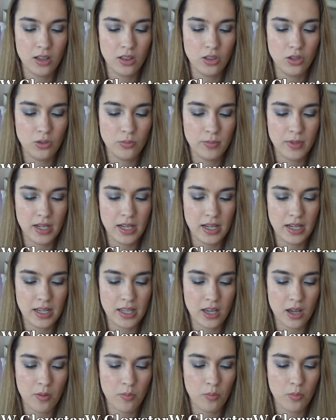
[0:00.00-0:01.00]

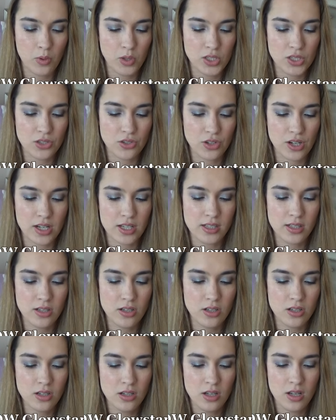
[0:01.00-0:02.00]
Illuminating
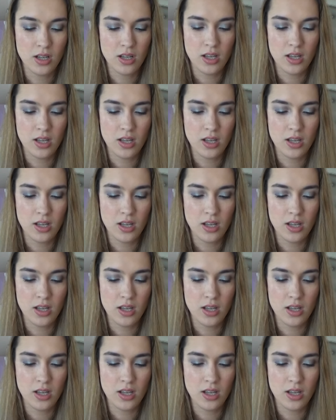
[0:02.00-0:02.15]
Moisturizer.